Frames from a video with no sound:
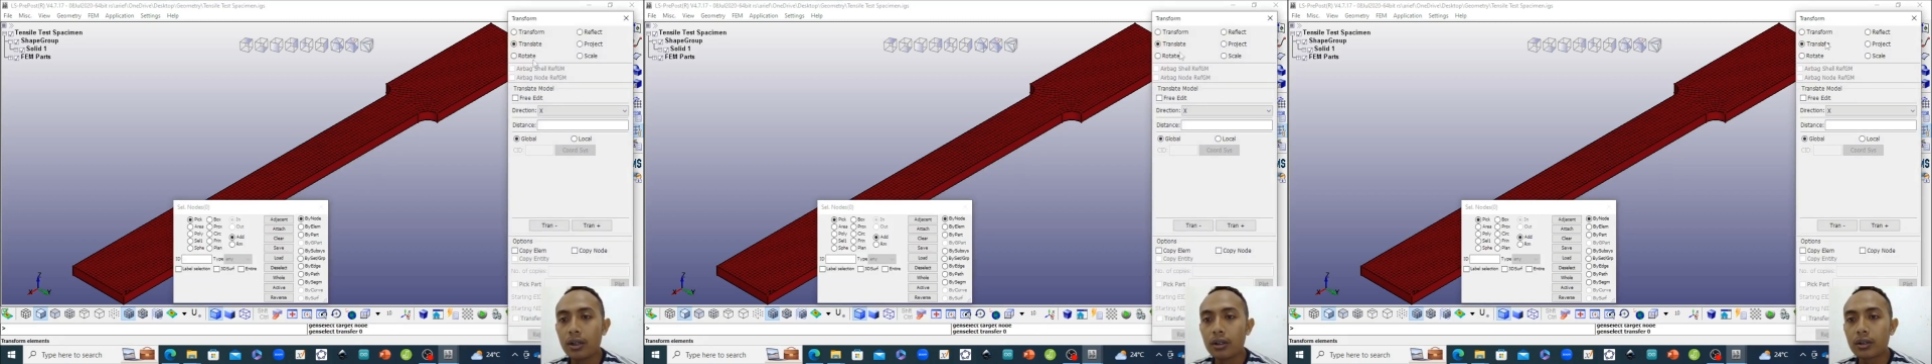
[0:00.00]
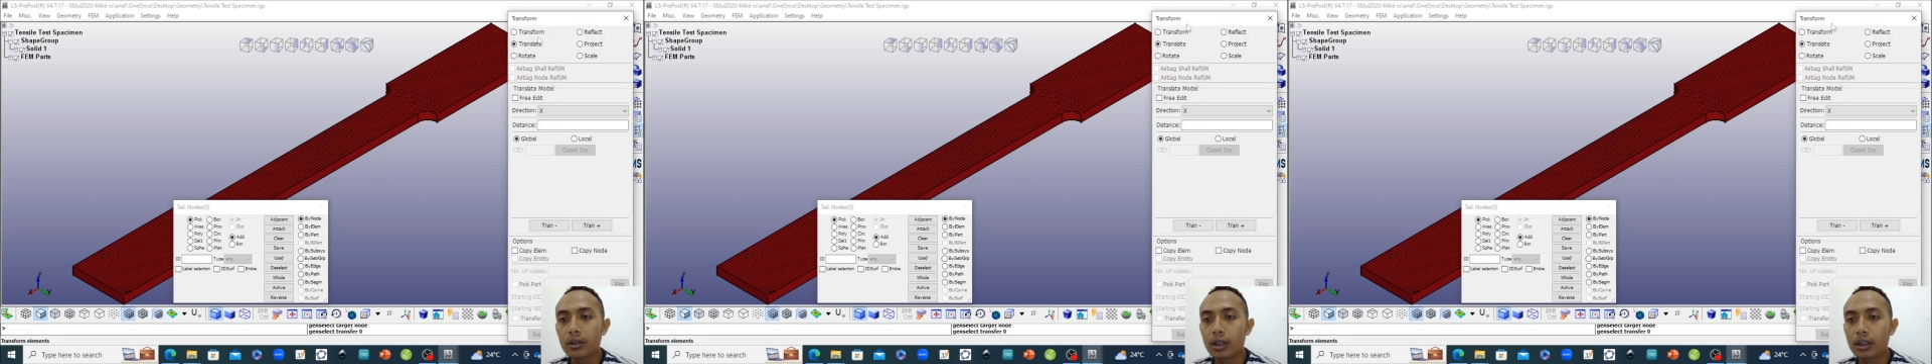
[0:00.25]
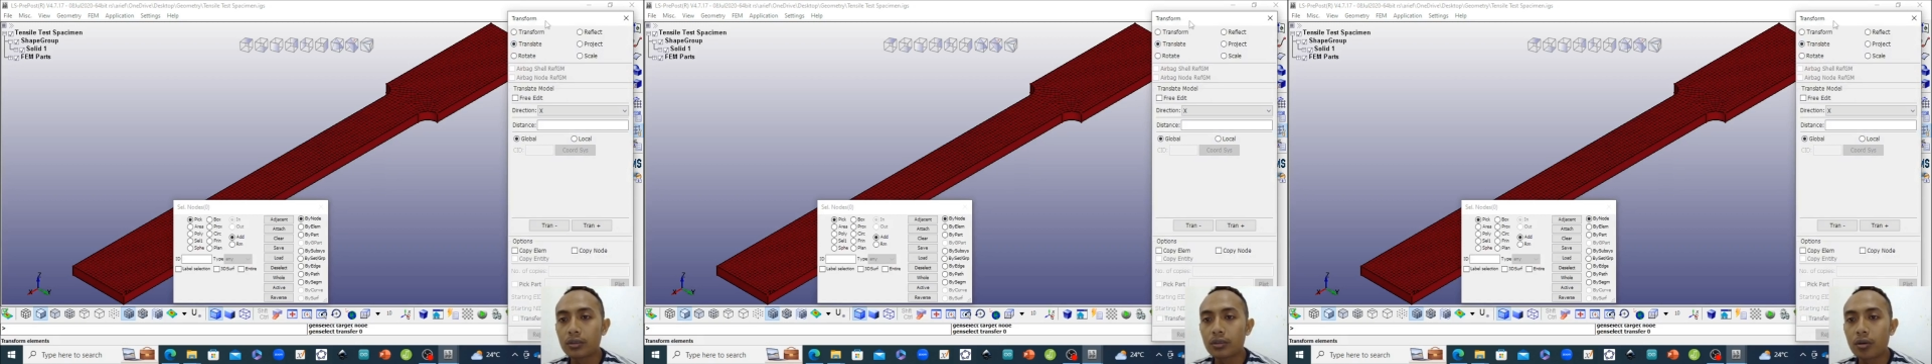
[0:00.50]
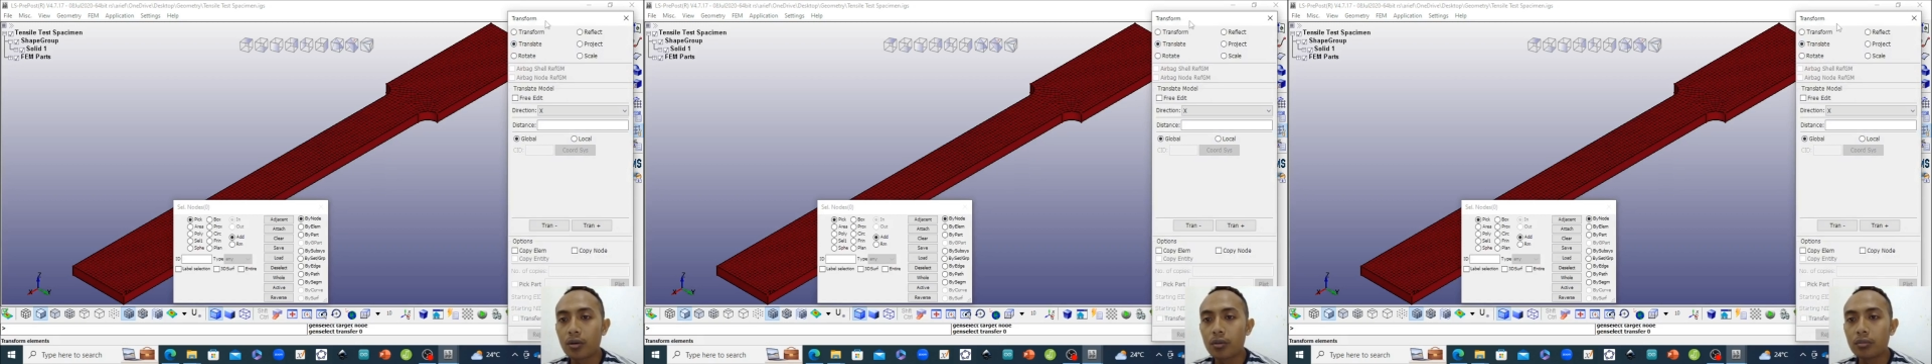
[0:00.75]

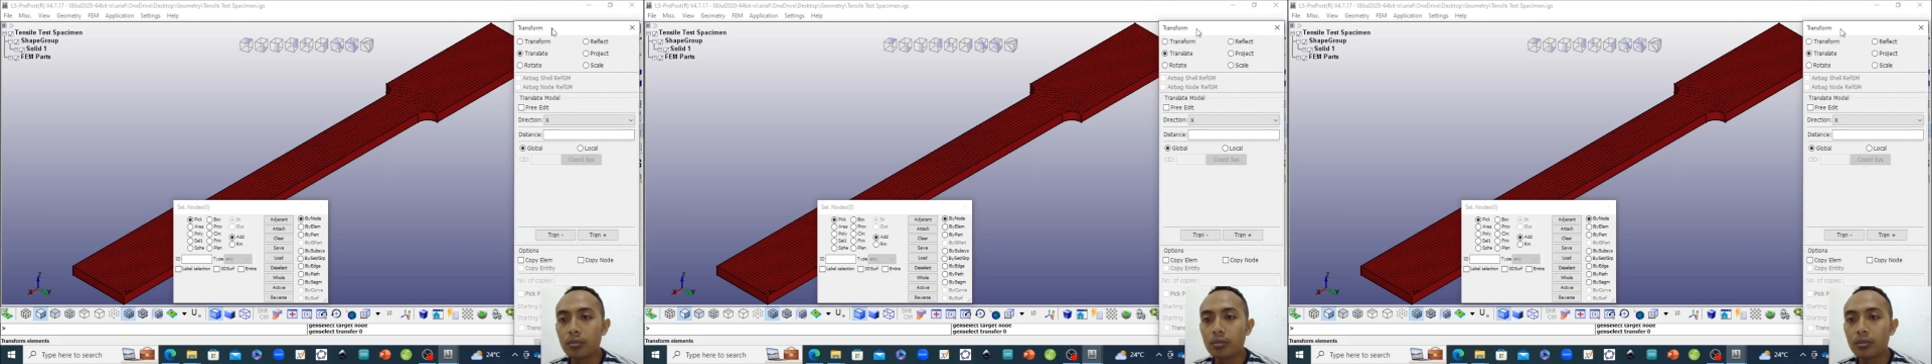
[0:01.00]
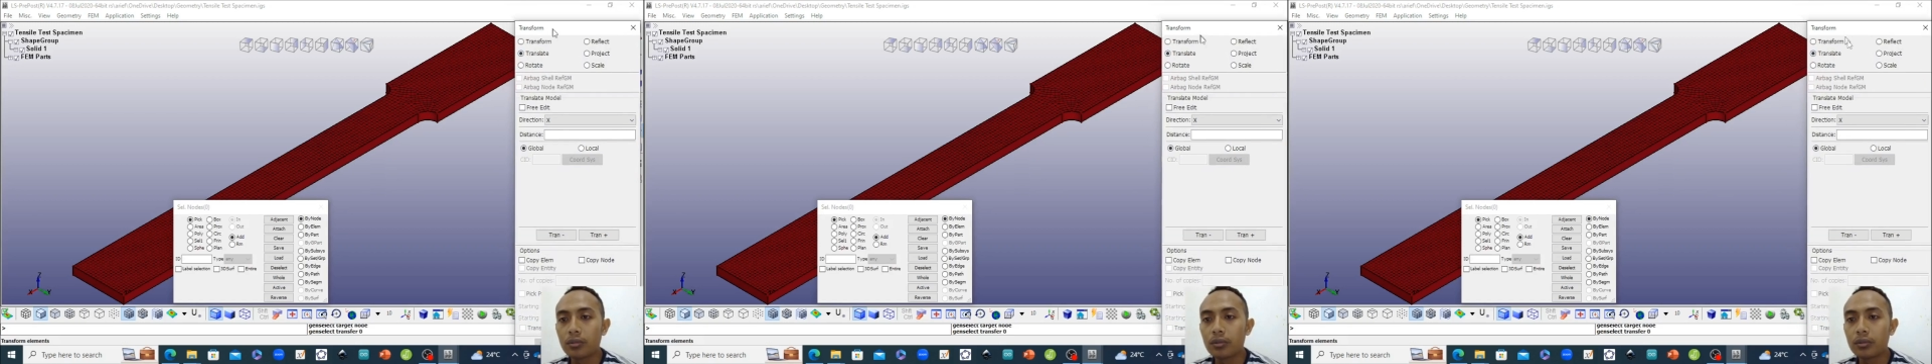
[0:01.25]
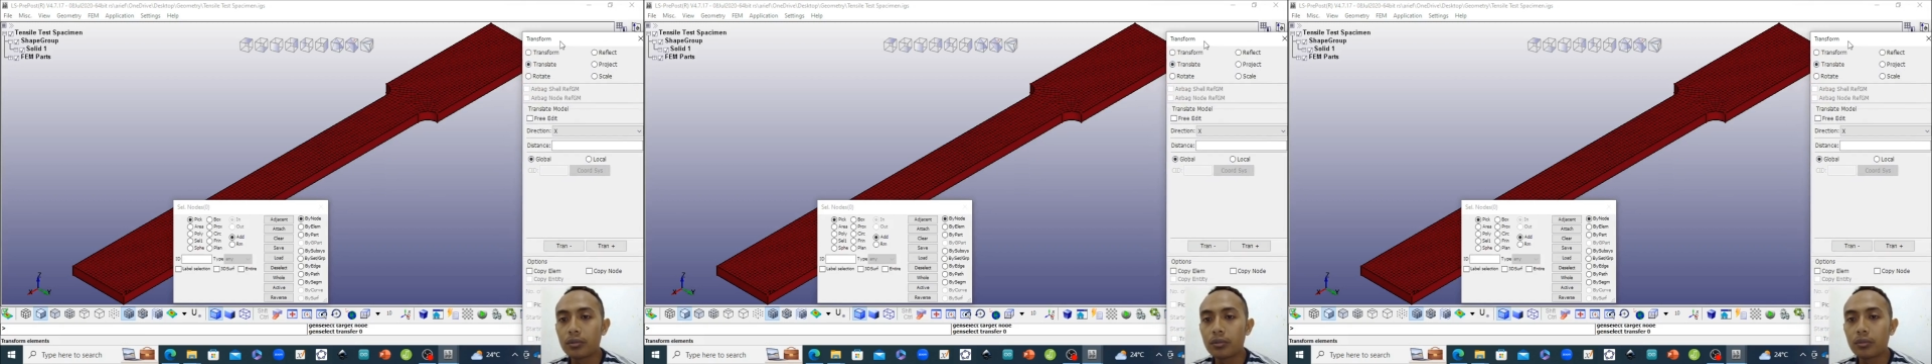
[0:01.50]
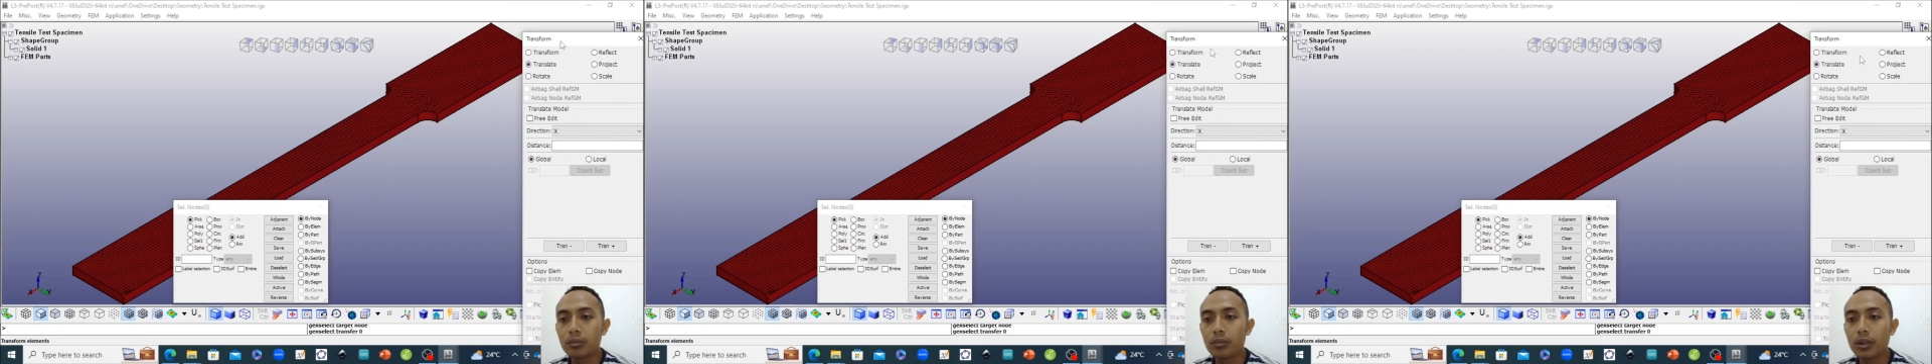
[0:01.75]
Transform
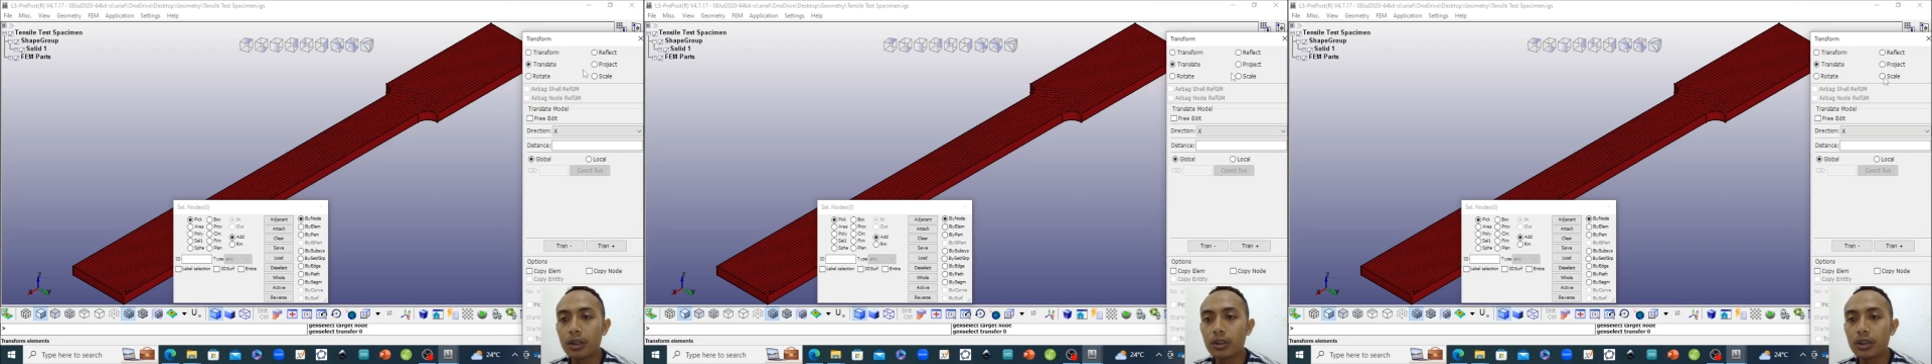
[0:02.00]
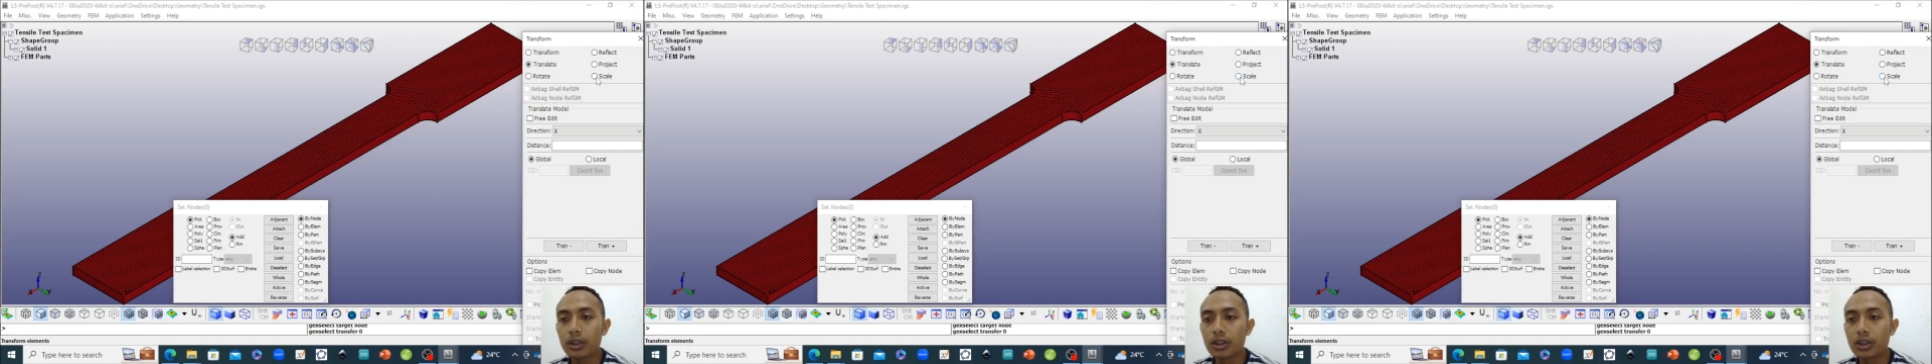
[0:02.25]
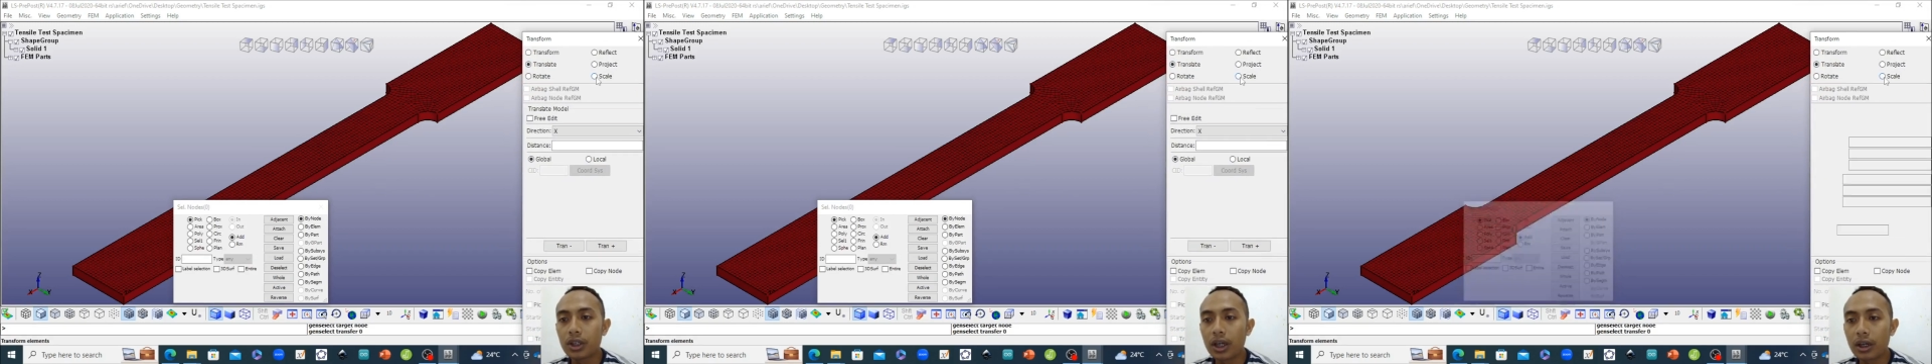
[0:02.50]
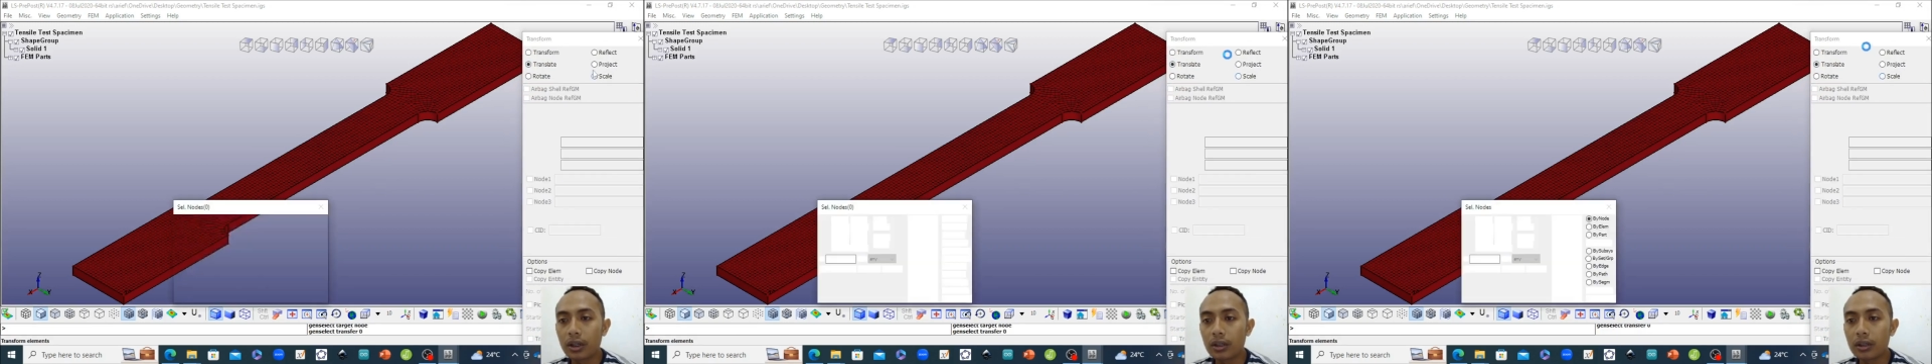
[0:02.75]
by using
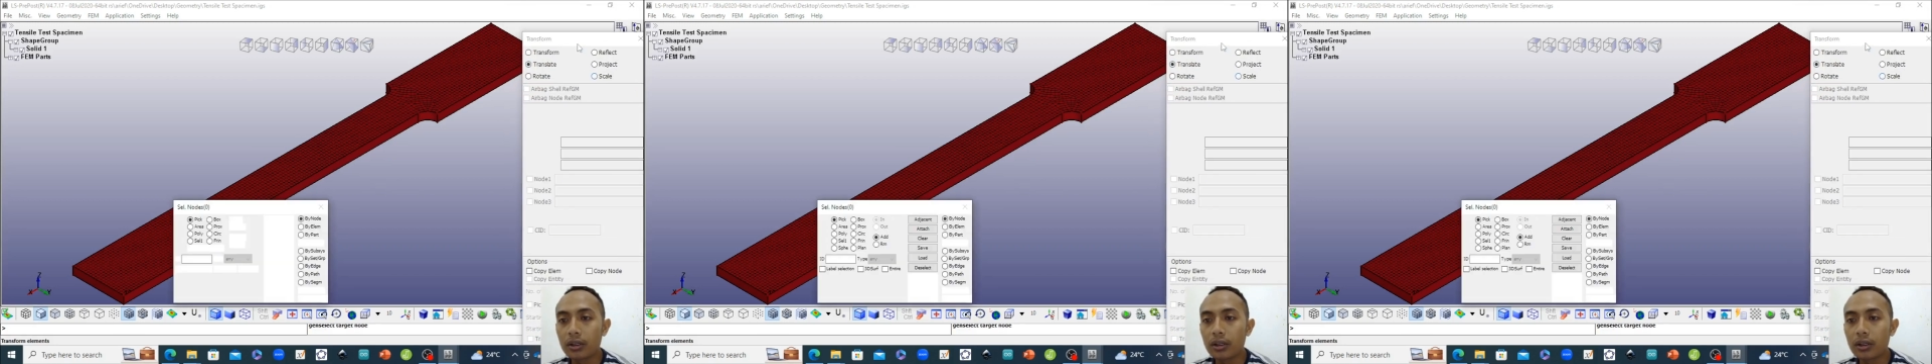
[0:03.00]
scale